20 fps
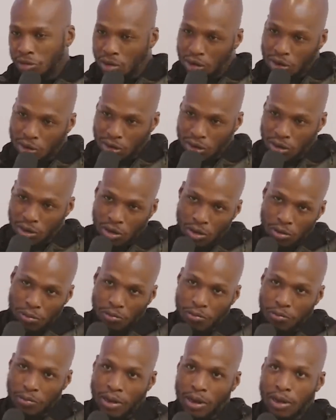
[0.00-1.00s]
So I look a lot of
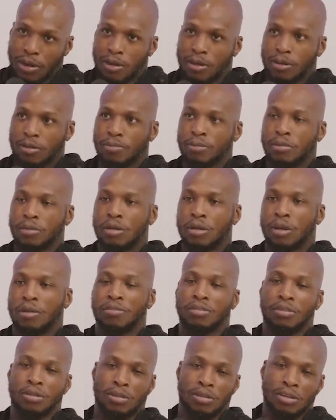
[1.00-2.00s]
I've
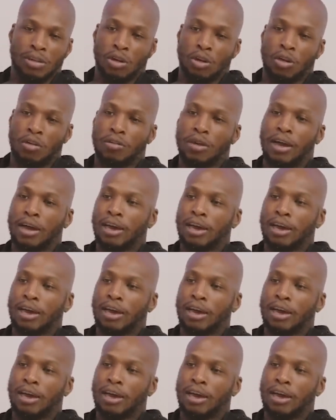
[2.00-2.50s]
seen a lot of